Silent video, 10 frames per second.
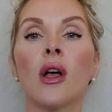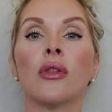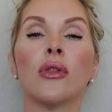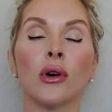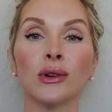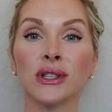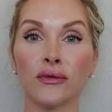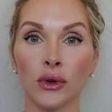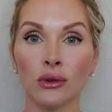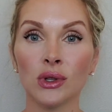Those
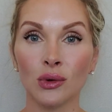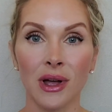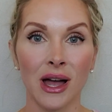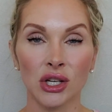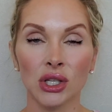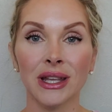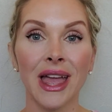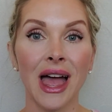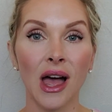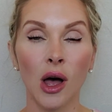foods will actually
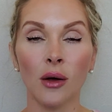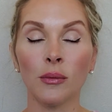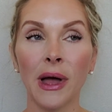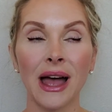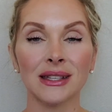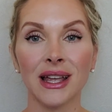help as